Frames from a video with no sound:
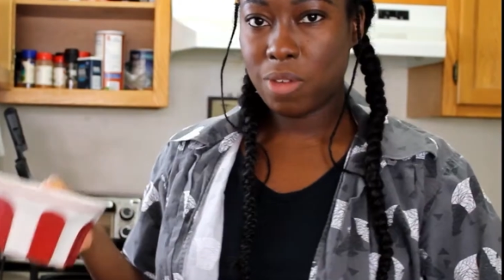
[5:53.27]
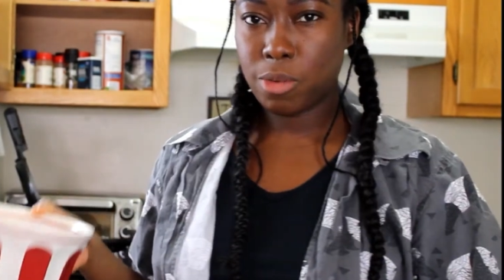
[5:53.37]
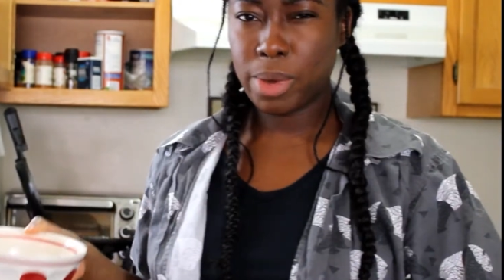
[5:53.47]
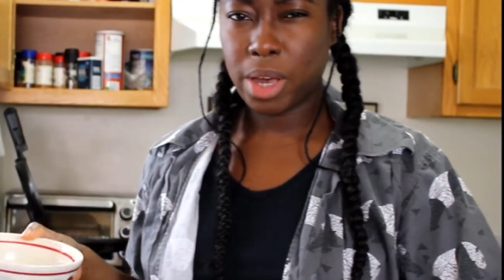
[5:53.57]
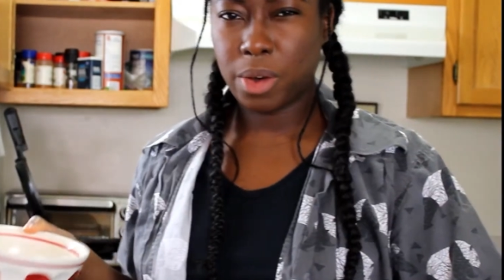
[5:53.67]

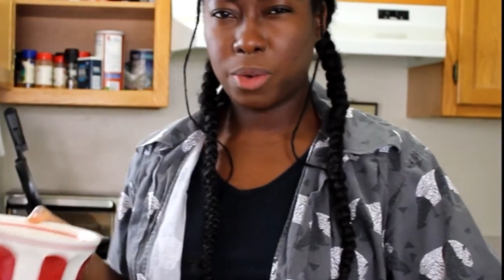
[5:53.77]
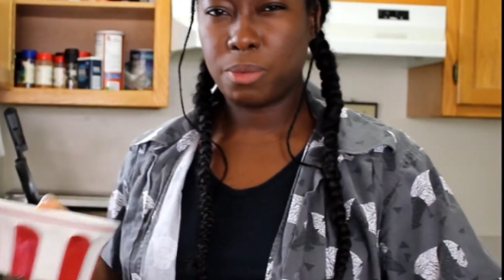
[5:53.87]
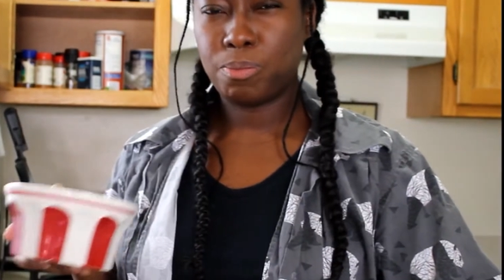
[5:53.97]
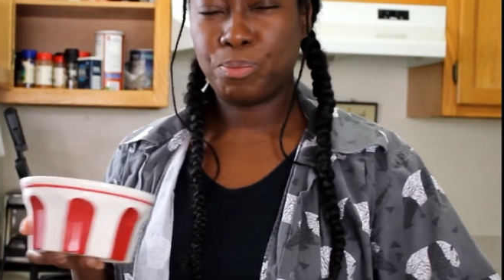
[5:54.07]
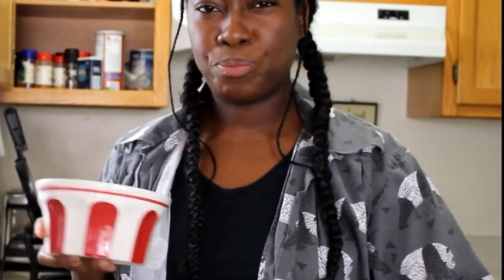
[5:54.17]

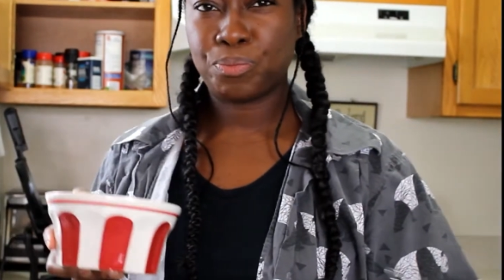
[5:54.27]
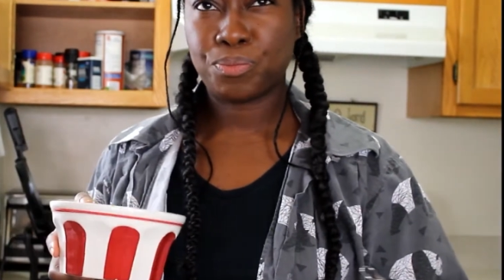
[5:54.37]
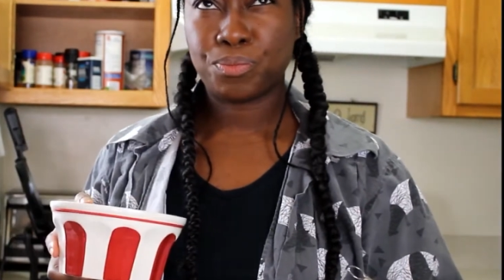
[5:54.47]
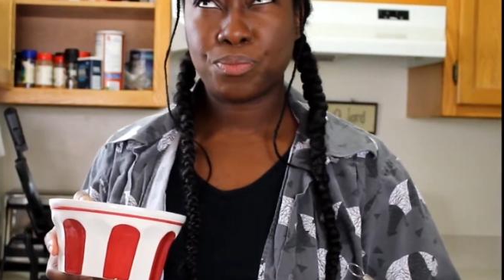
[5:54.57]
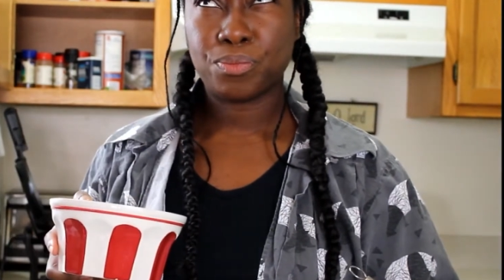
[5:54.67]
about
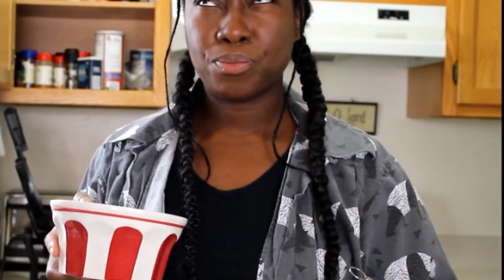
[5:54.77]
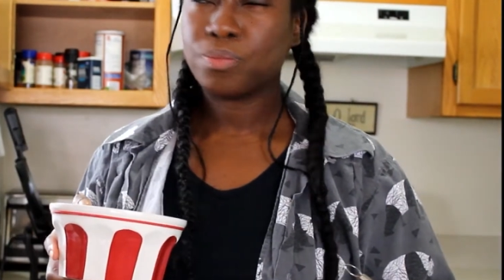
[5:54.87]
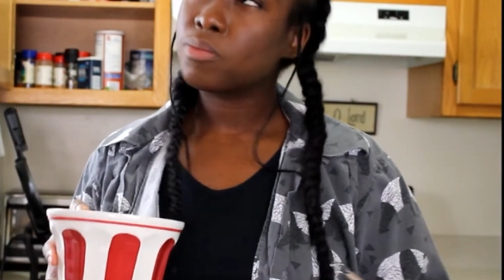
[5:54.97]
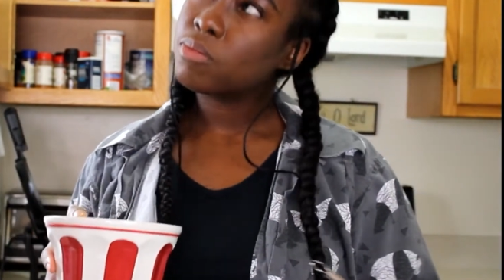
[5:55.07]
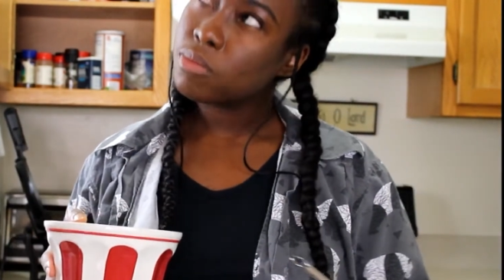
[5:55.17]

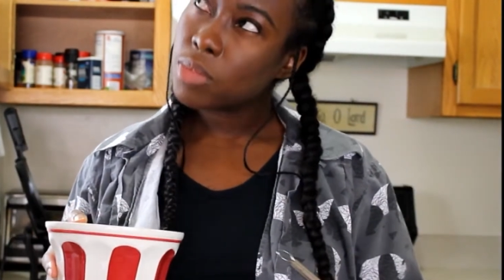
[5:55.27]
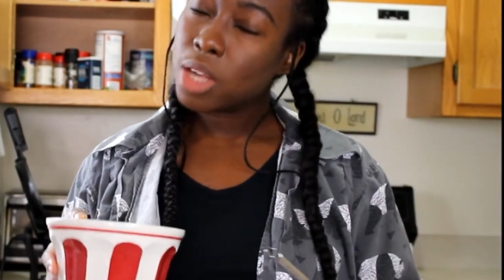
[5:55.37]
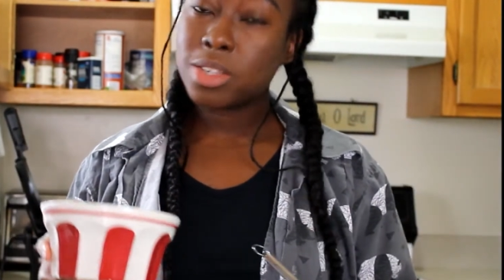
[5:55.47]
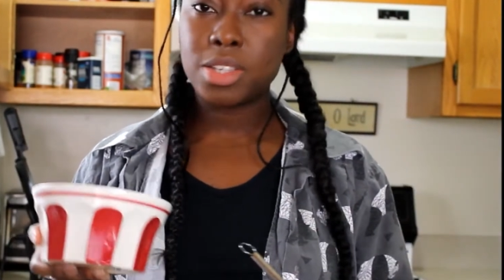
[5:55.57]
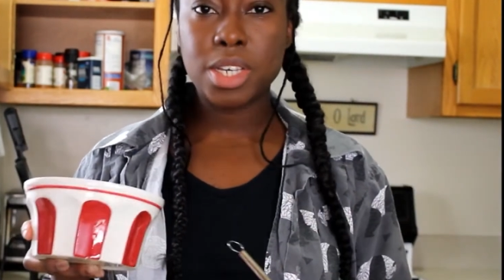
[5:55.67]

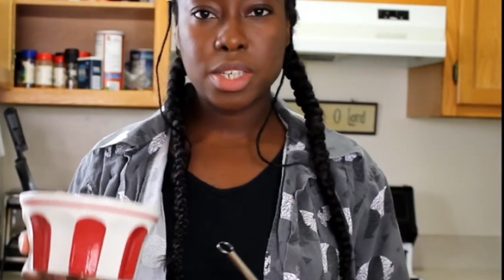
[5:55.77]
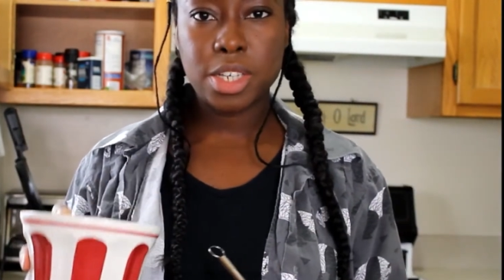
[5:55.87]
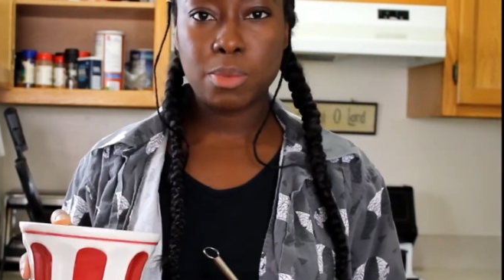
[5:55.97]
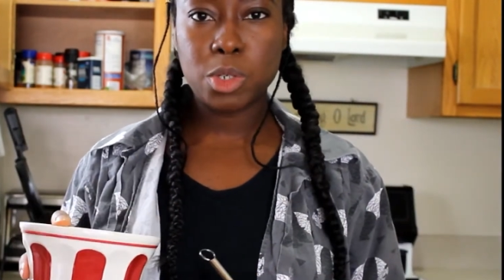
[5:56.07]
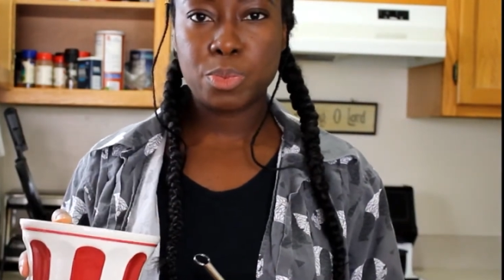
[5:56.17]
6
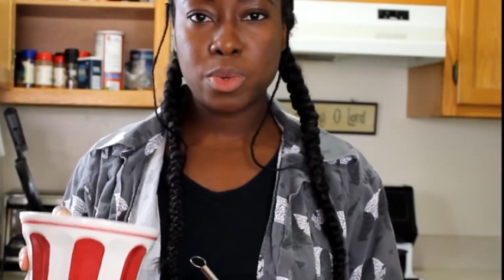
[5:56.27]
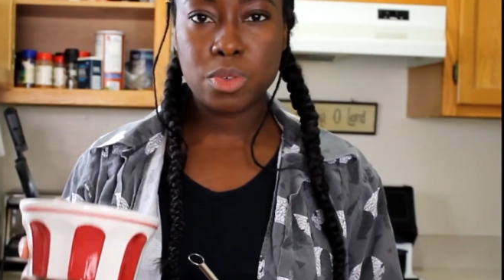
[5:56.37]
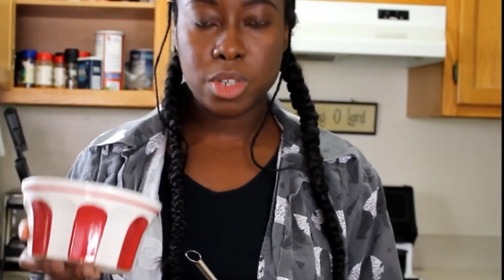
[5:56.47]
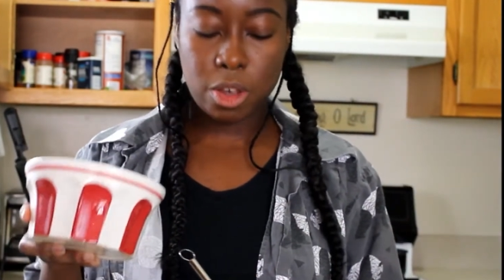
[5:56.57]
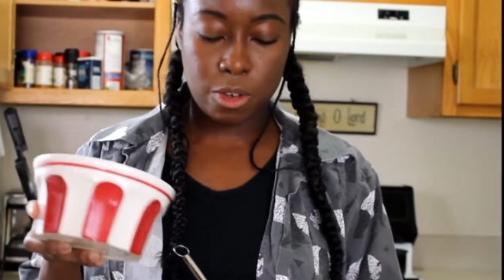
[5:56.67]

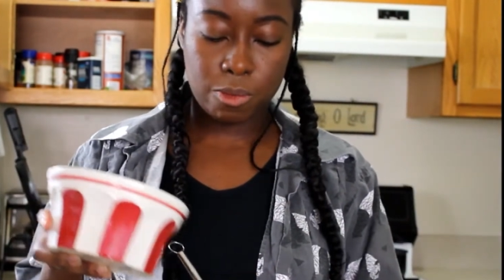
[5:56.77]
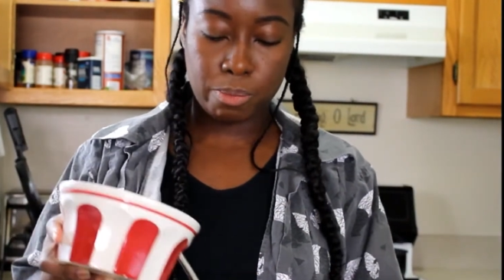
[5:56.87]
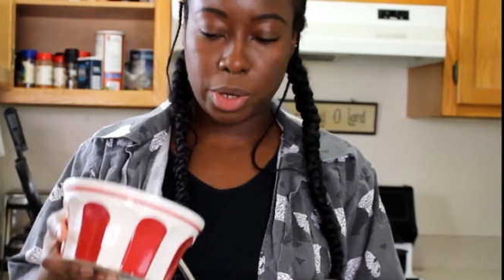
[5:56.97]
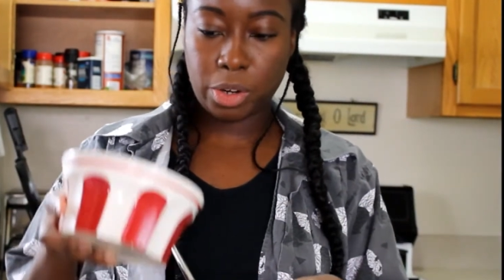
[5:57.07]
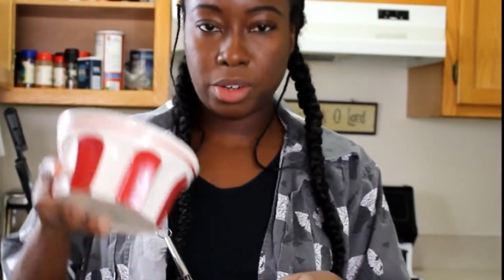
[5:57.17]
tablespoons of
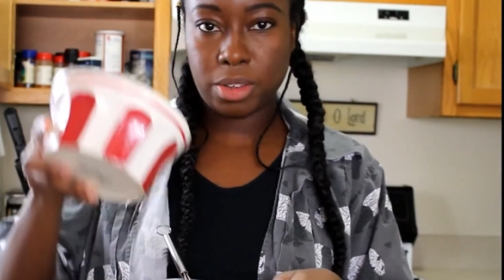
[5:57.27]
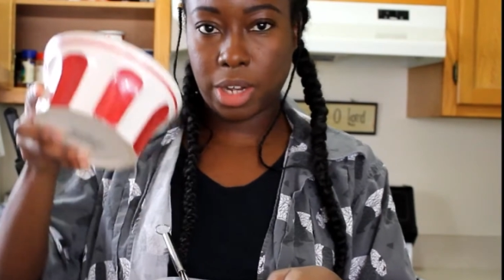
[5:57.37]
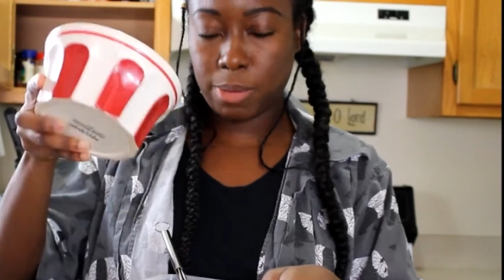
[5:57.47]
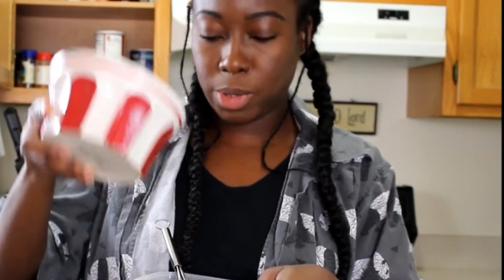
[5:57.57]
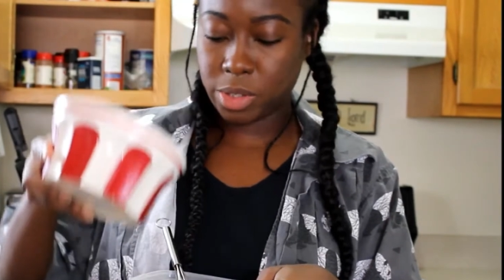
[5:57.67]
butter
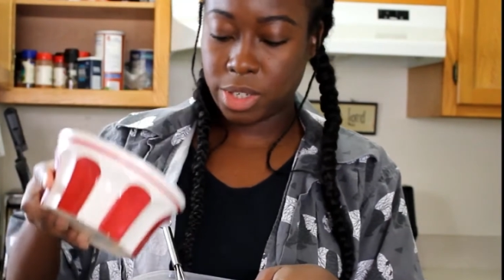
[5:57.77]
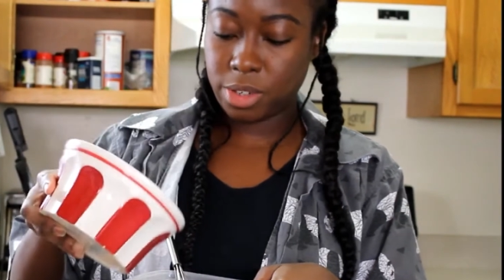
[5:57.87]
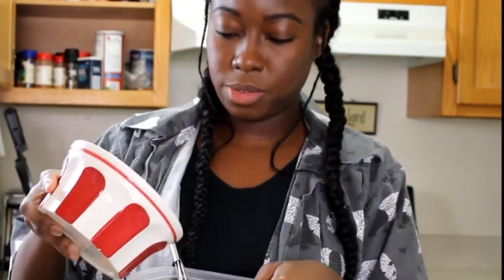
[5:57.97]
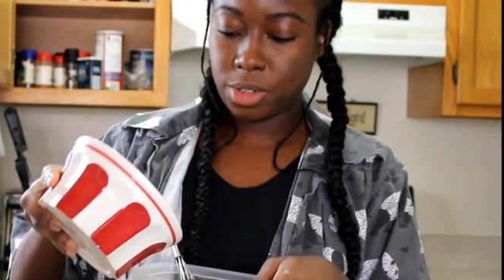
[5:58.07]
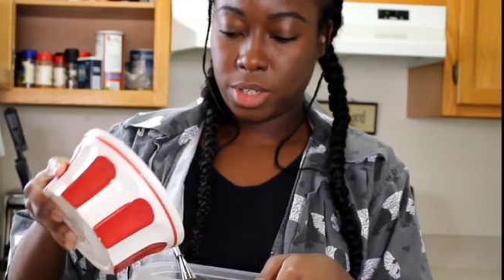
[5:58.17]
that I melted.
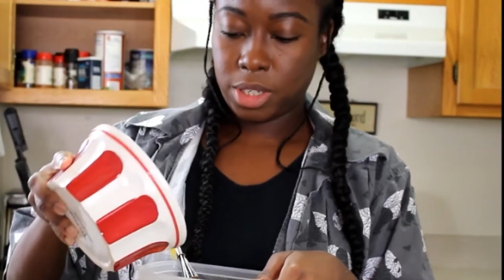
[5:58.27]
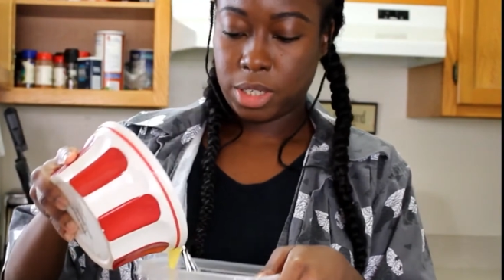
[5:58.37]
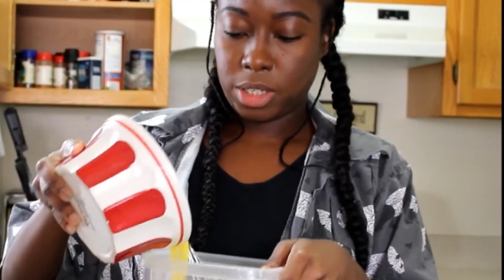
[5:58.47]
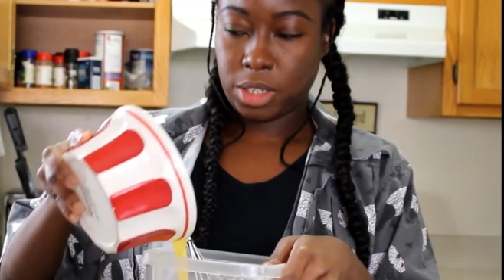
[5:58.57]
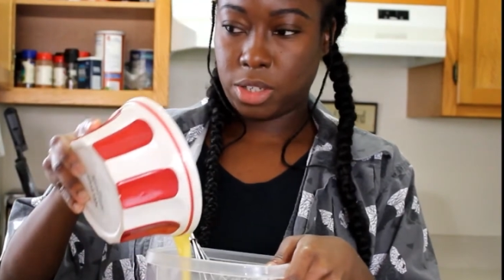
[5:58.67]

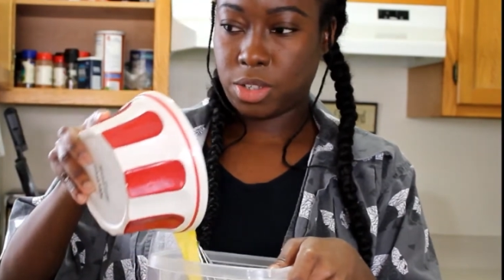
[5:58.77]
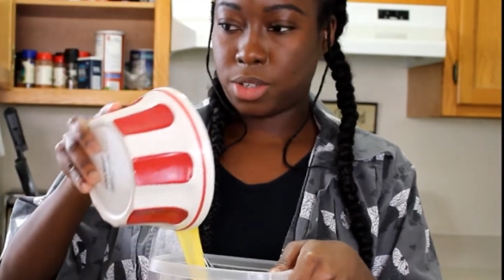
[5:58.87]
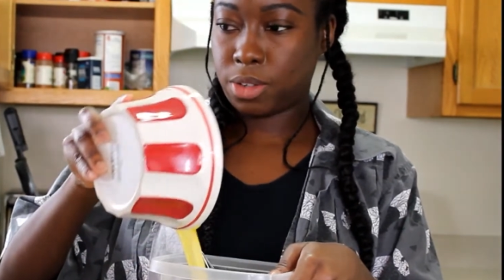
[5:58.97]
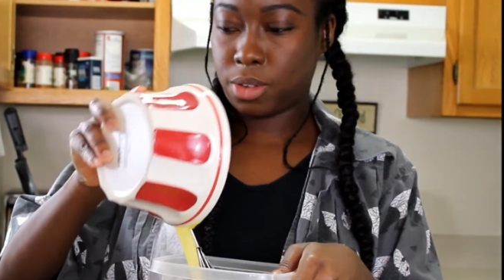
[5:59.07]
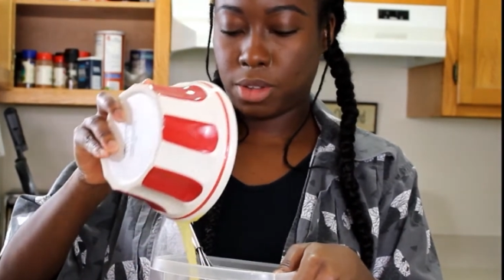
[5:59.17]

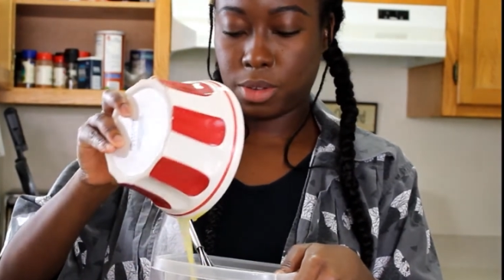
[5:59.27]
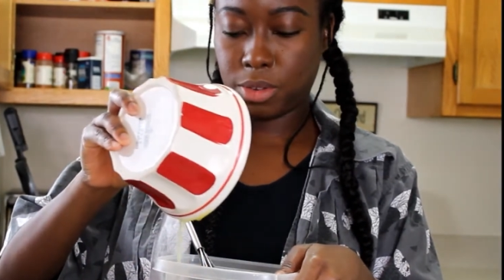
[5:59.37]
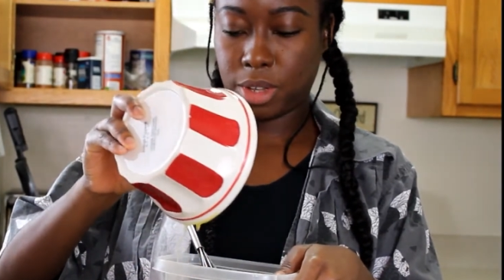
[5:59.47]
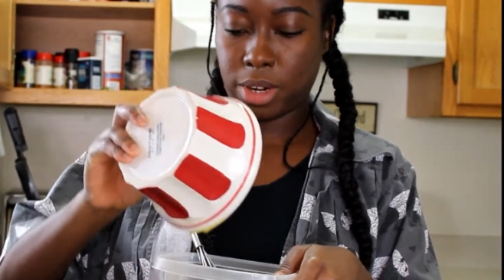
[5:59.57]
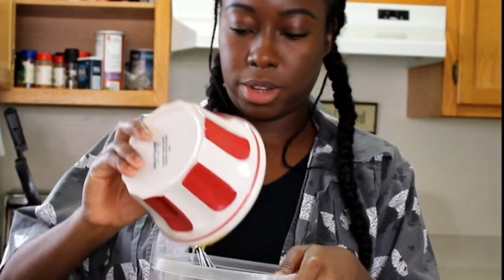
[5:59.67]
Just
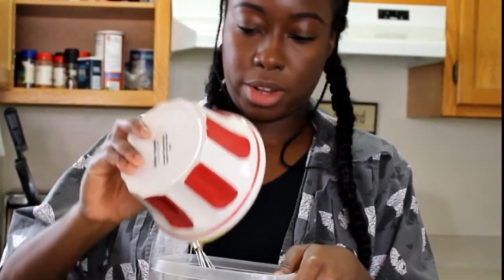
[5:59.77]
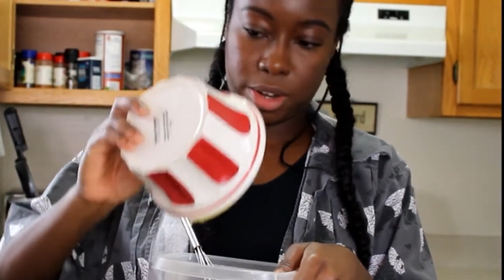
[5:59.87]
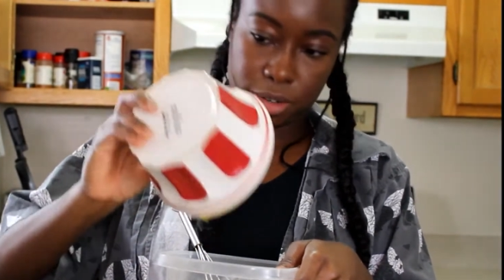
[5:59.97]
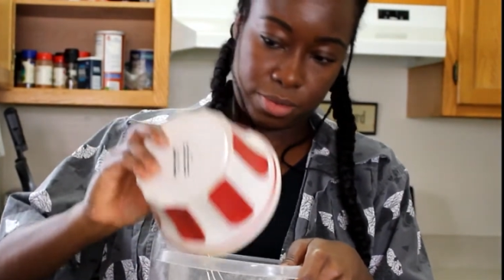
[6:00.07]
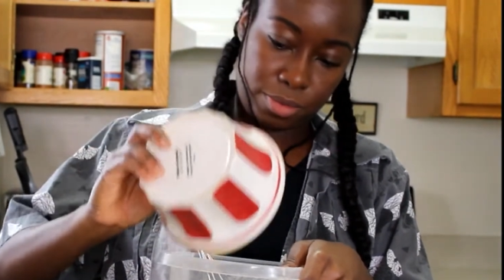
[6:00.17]
put that in there.